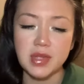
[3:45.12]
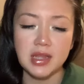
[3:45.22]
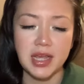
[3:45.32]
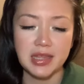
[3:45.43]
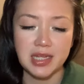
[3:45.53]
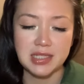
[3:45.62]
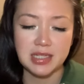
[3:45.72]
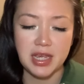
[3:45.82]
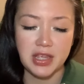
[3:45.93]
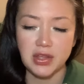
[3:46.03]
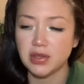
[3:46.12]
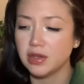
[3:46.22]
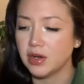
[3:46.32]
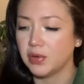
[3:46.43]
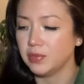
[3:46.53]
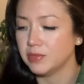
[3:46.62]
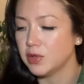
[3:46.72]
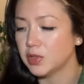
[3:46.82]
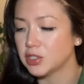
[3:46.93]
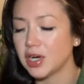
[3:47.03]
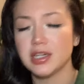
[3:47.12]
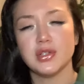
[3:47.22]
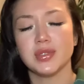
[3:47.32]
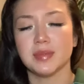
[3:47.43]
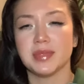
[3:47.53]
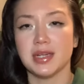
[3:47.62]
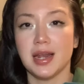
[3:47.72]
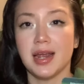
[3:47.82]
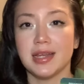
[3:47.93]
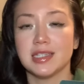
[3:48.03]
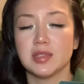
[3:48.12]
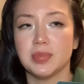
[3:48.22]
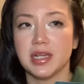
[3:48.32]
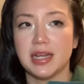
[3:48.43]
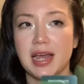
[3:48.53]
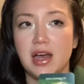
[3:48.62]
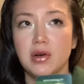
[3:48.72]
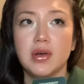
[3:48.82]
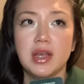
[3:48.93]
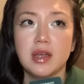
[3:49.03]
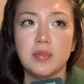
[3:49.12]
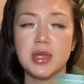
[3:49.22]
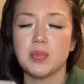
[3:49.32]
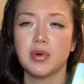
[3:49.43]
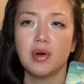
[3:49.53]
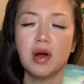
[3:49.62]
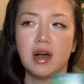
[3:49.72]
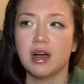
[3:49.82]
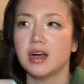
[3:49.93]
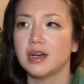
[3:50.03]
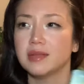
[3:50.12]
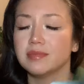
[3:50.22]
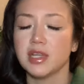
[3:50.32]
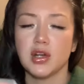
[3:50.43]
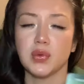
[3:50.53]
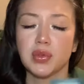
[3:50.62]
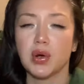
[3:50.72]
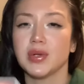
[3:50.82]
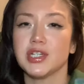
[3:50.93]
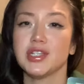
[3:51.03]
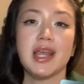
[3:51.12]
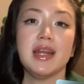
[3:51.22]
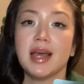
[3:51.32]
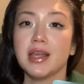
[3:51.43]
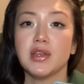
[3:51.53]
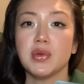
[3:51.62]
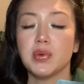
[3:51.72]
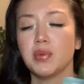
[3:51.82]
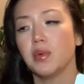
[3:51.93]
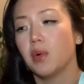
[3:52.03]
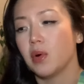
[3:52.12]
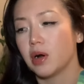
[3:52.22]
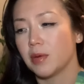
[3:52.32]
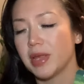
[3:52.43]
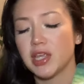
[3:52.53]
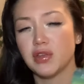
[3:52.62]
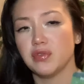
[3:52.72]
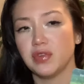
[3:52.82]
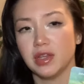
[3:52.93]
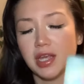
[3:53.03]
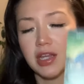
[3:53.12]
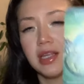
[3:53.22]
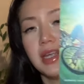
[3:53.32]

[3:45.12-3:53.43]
Like, let's say, you know, you were trying to do something nice, but now people are, you know, throwing shade at you or making you feel like